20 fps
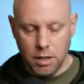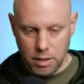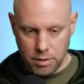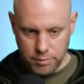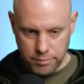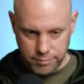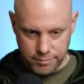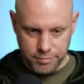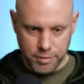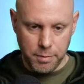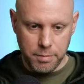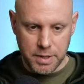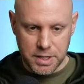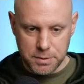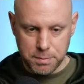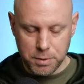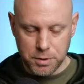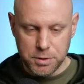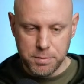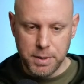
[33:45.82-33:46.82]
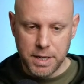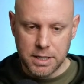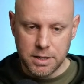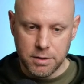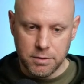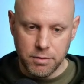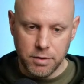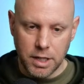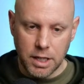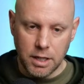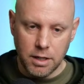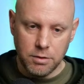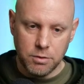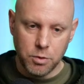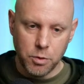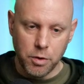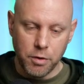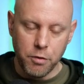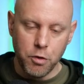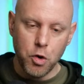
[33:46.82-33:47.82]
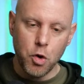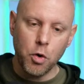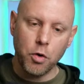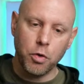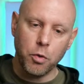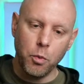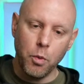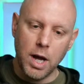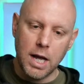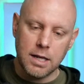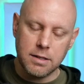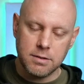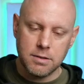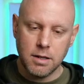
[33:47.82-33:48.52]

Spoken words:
from this perspective, the sort of northwest